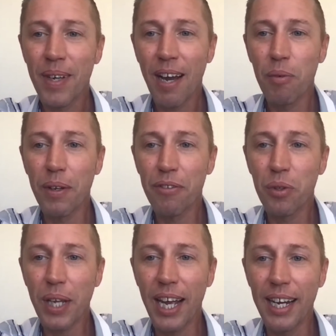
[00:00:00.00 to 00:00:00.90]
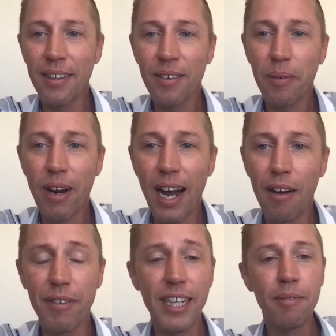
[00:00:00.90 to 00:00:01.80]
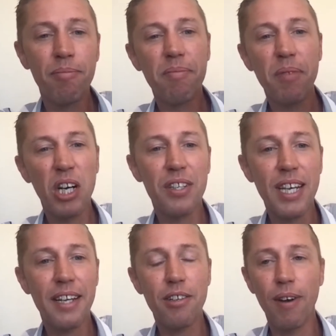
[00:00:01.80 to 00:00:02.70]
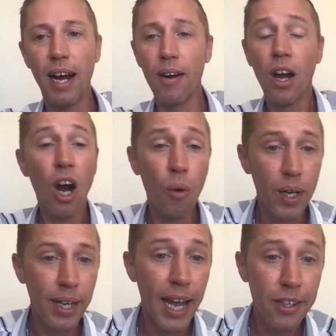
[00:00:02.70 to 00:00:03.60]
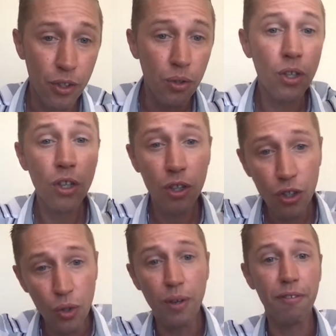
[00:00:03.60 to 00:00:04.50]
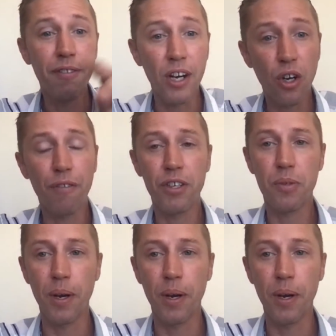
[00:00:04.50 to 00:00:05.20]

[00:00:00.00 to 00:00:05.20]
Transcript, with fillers: have a wonderful day. We're out of here. Arteta out. Oh, and Edu, you can fuck off as